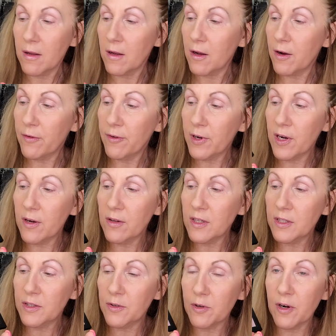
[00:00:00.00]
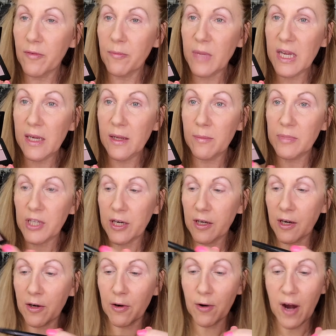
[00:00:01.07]
over here this sort of medium dark
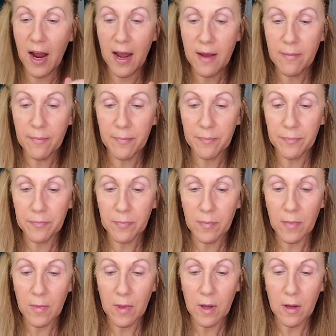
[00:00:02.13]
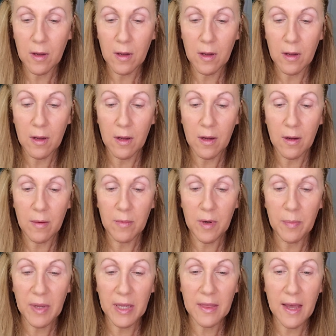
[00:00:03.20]
gray. I'm going to
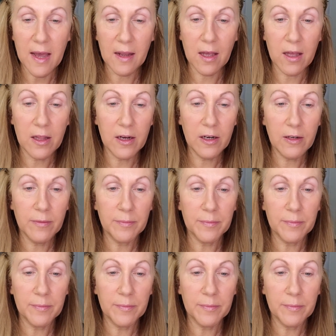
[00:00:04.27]
pick that color.